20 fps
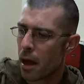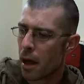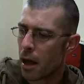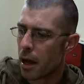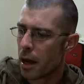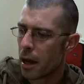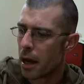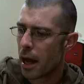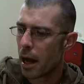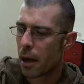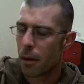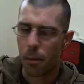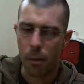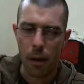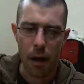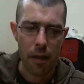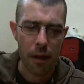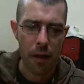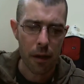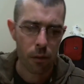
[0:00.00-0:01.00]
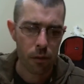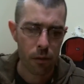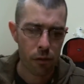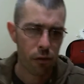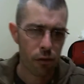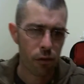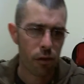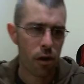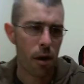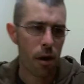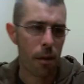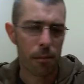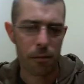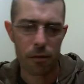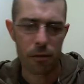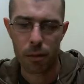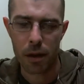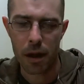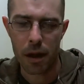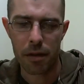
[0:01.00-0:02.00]
Now that also
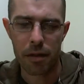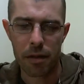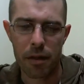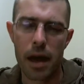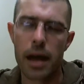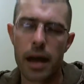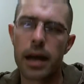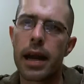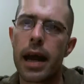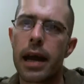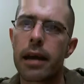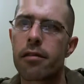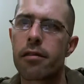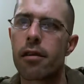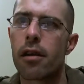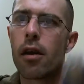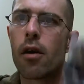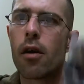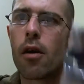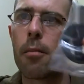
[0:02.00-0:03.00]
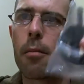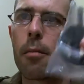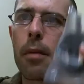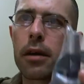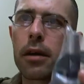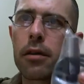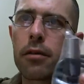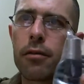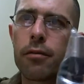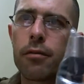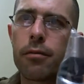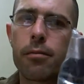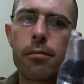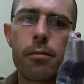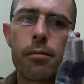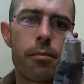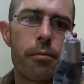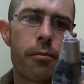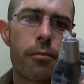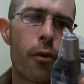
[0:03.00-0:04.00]
comes with an Xlr
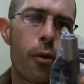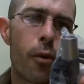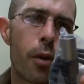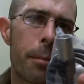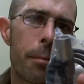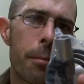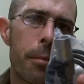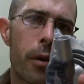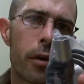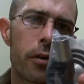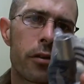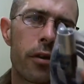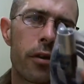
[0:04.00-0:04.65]
Microphone Input